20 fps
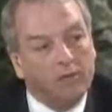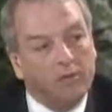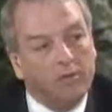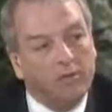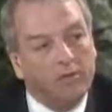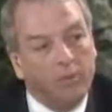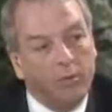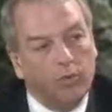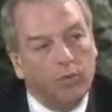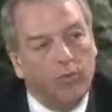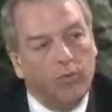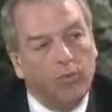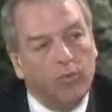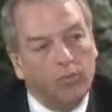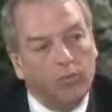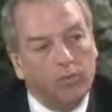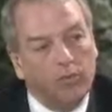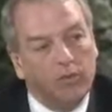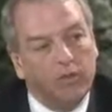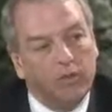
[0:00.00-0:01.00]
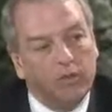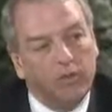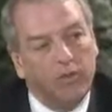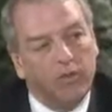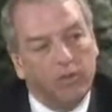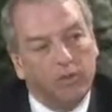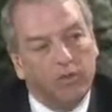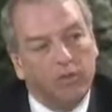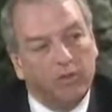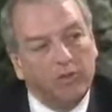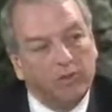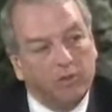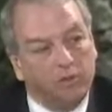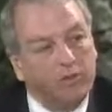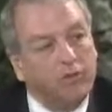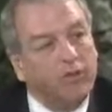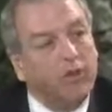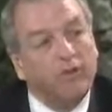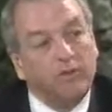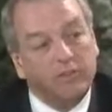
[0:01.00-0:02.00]
So it's wonderful to be able to bring
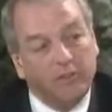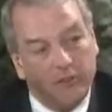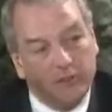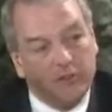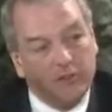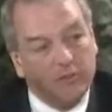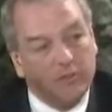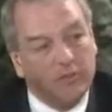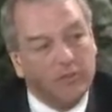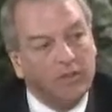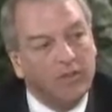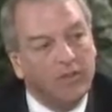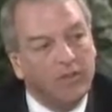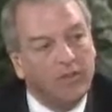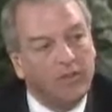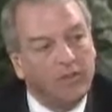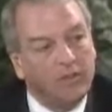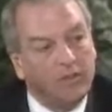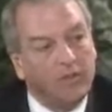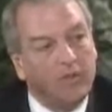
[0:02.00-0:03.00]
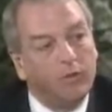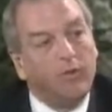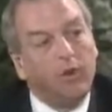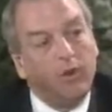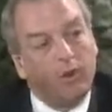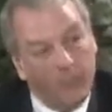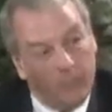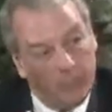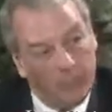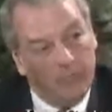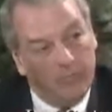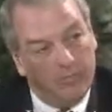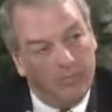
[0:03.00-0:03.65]
certified teachers, to help